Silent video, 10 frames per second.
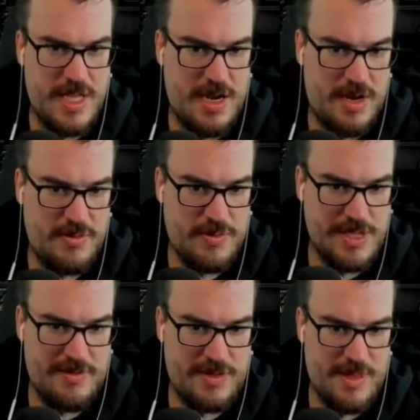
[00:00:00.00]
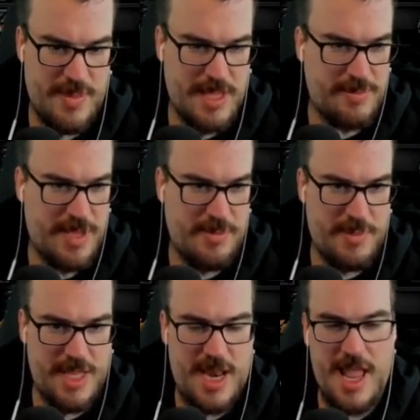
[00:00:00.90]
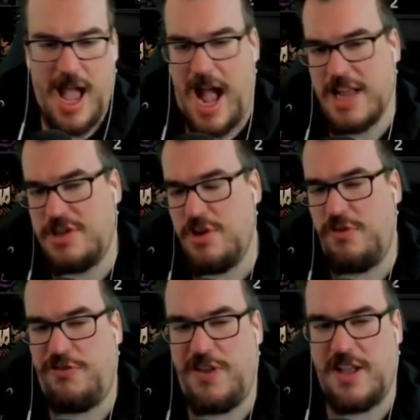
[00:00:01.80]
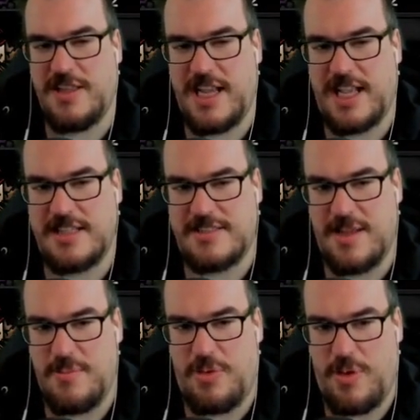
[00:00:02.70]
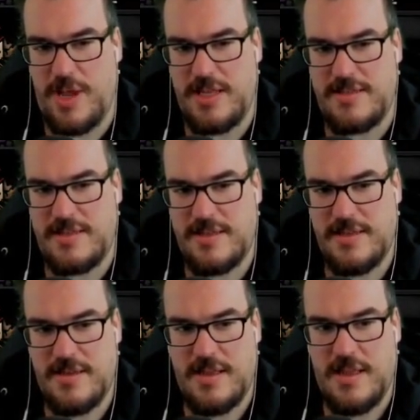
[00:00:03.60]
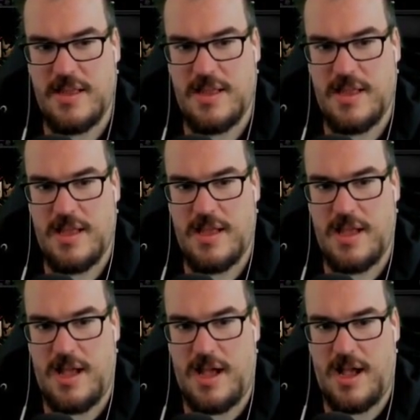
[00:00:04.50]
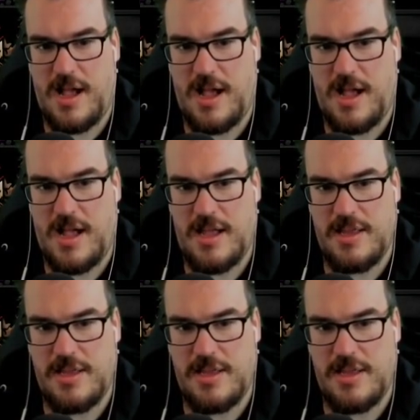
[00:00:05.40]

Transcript: Alright, we'll level up Egg Babe a bit. I do feel like at some point... Uh...